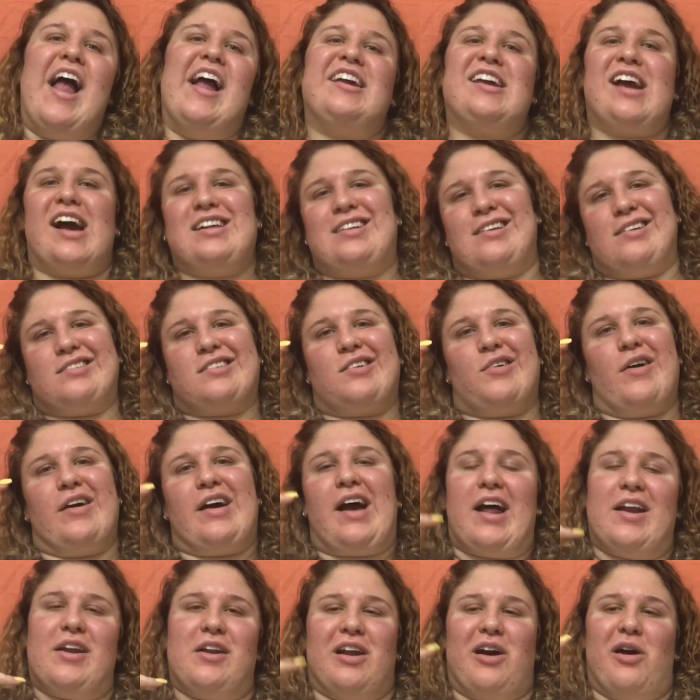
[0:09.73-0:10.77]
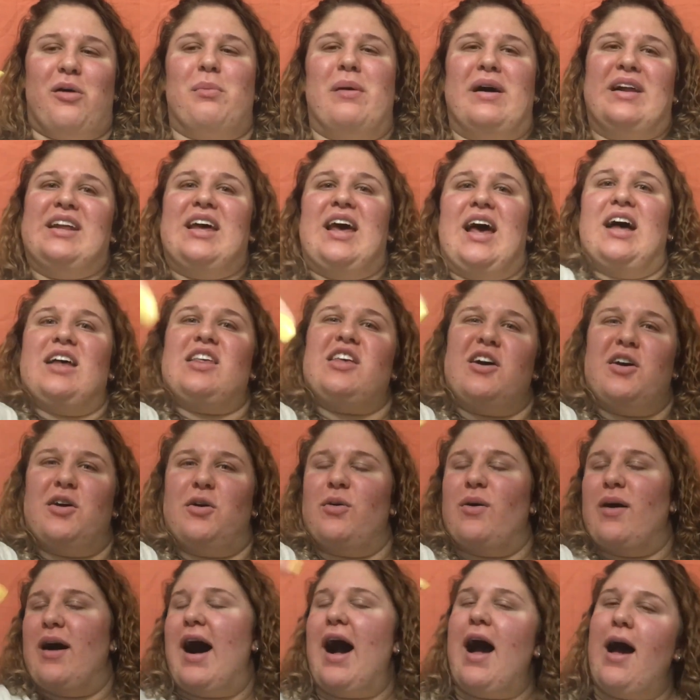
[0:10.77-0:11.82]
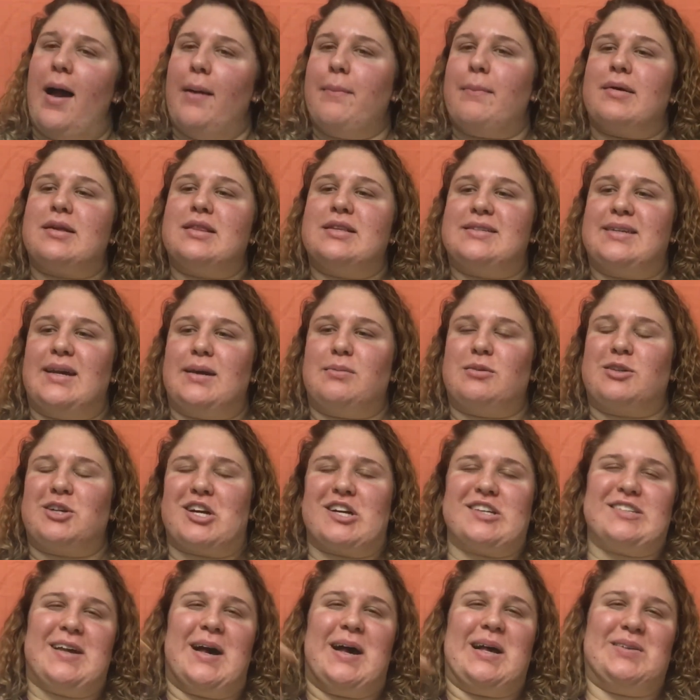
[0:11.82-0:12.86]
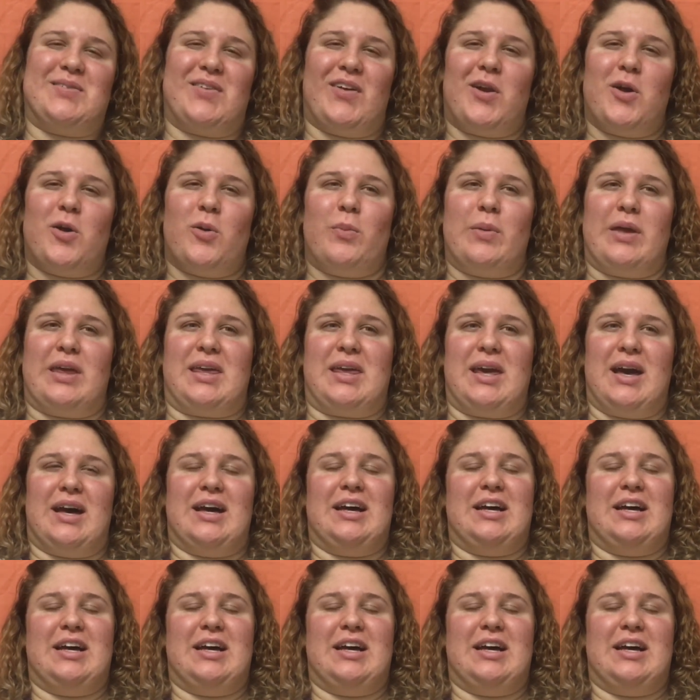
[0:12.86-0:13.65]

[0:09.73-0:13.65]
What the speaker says: guys, how's it going? I don't know, but hello! I'm wearing the same shirt as last video because